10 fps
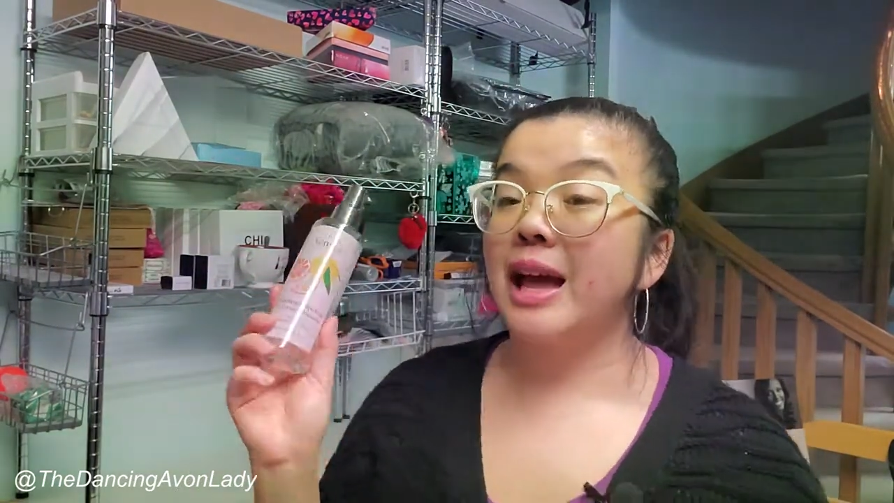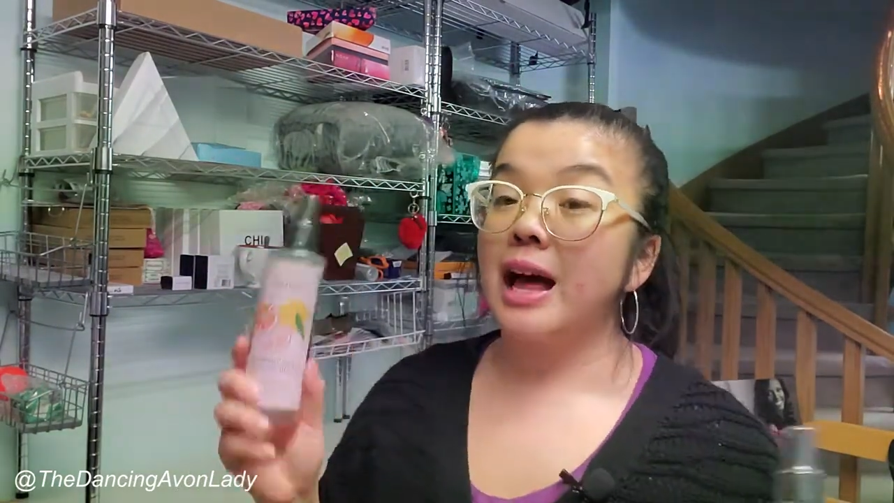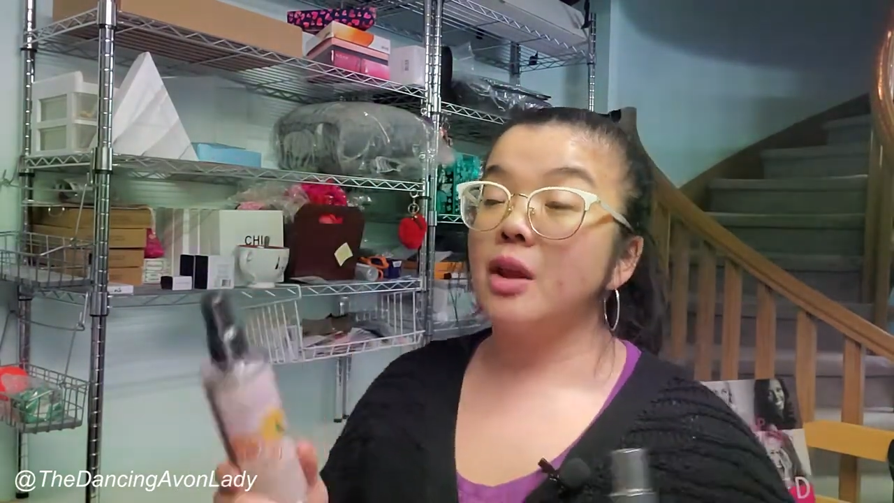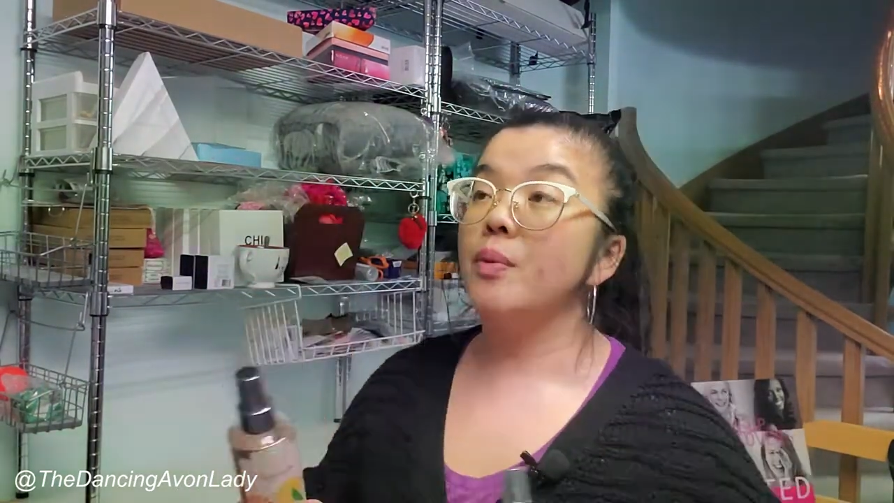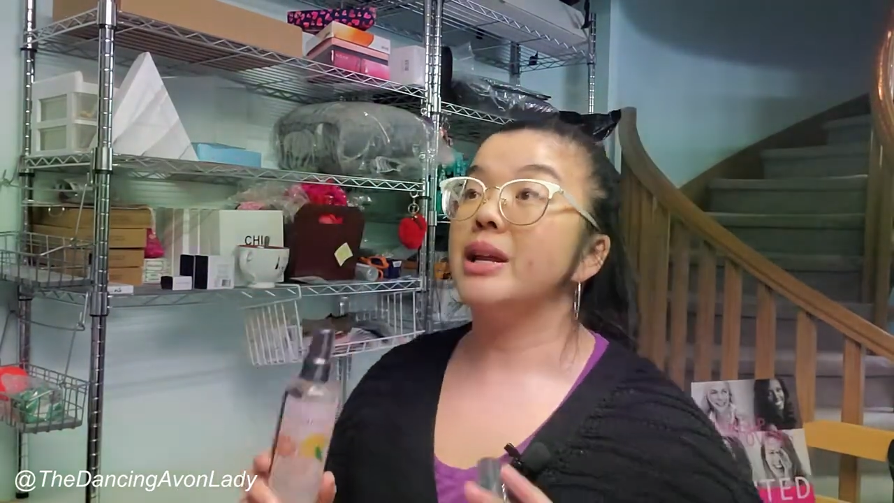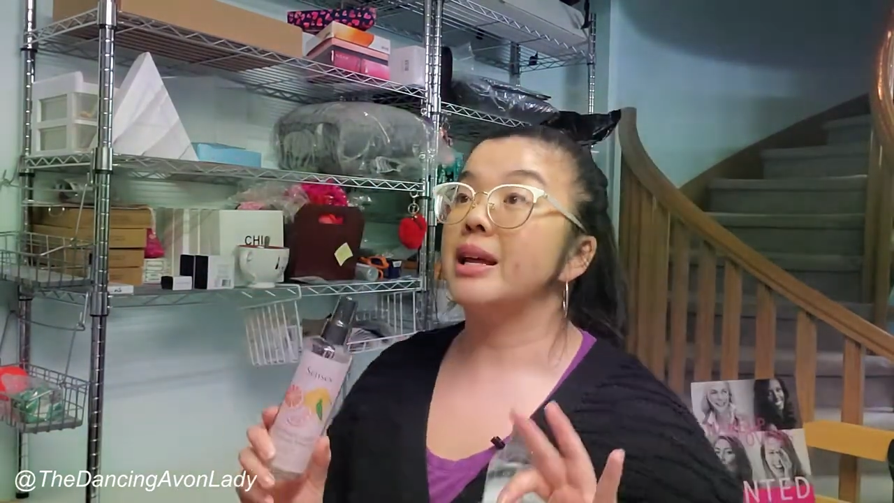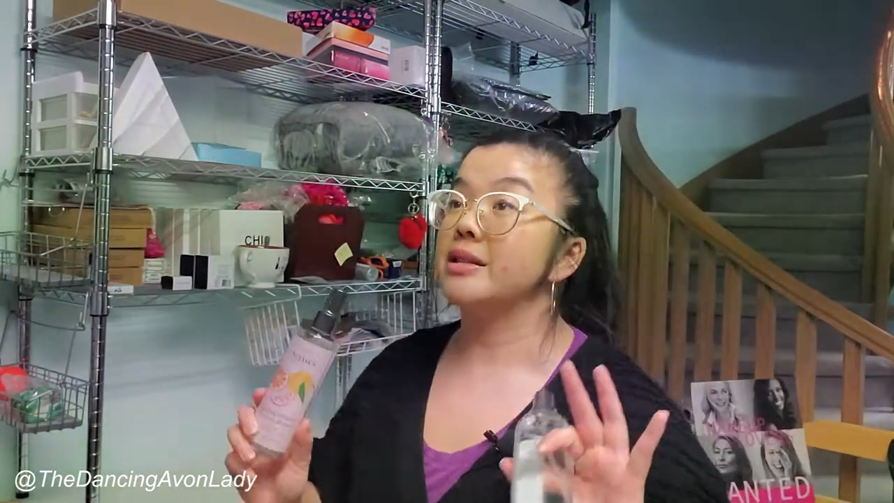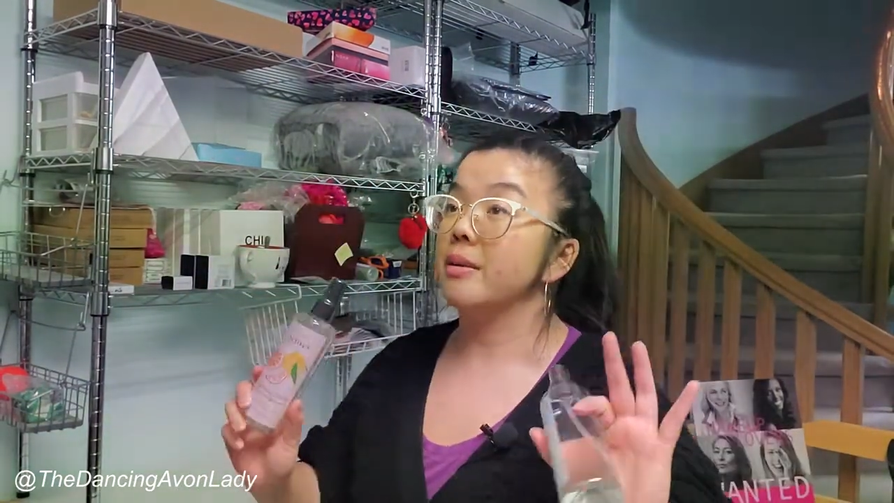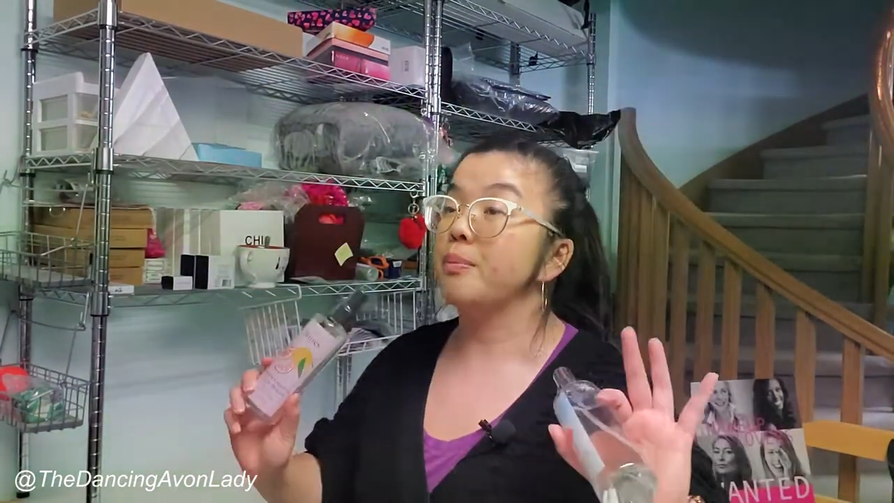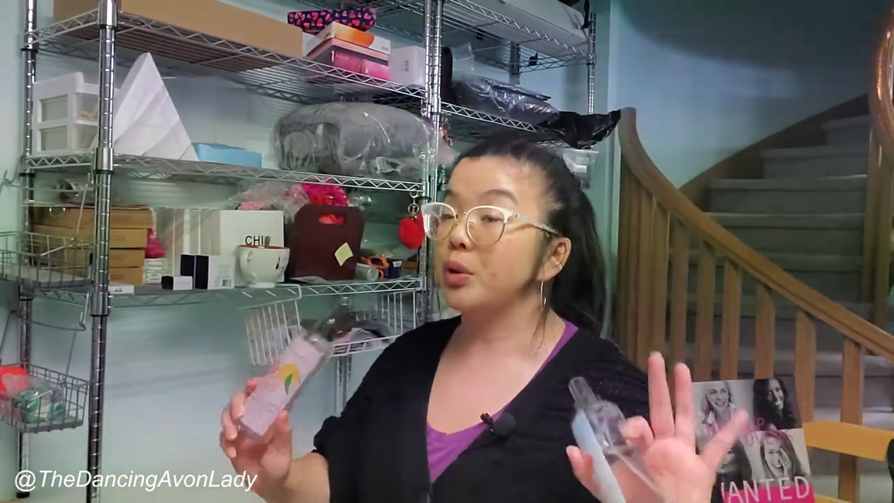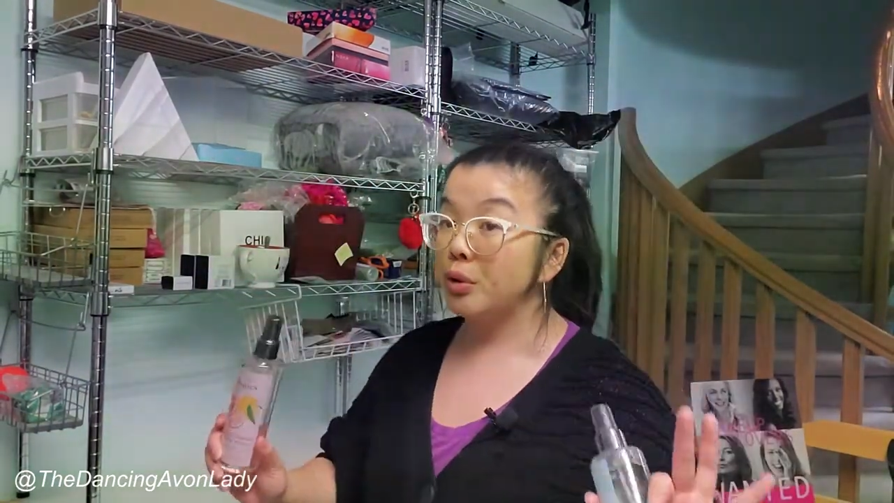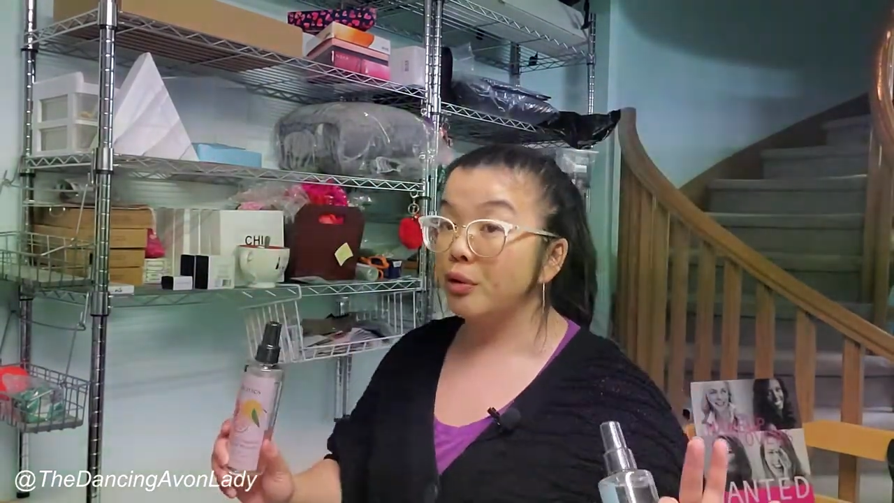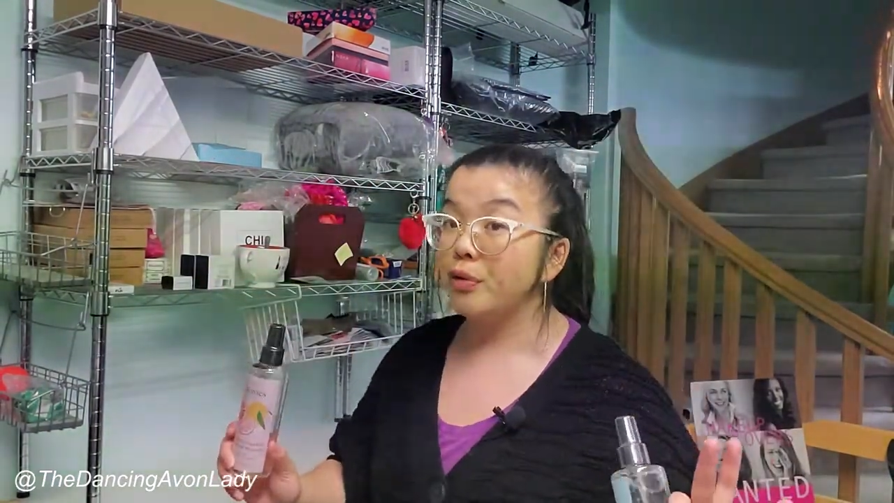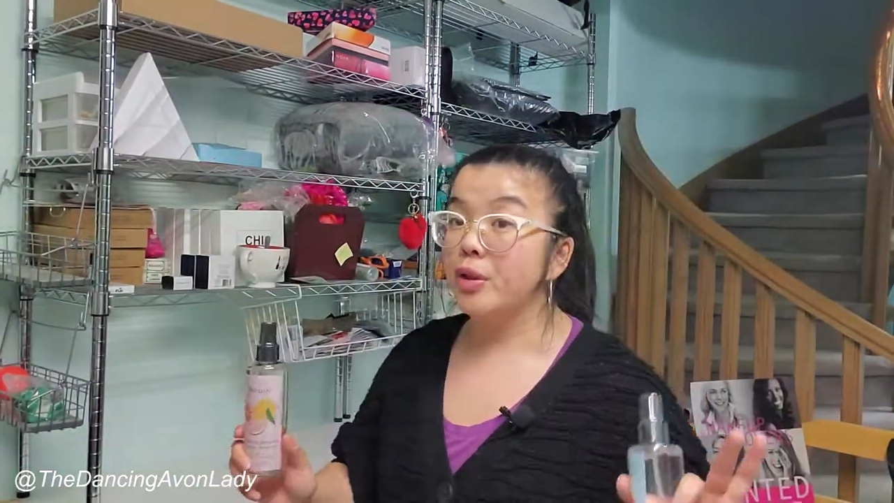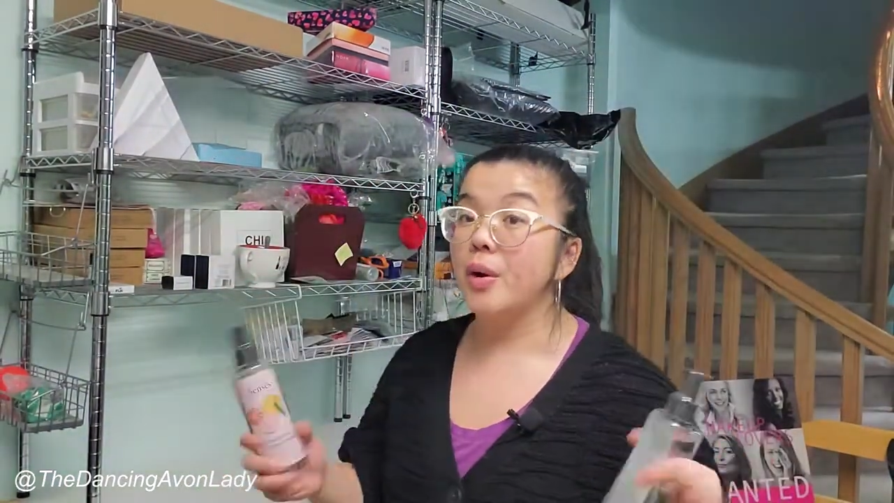The Aloe one is
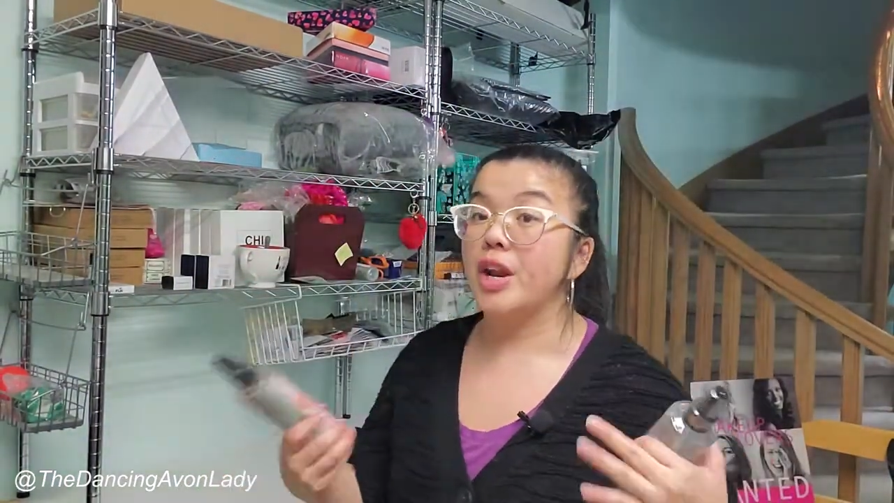beautiful though,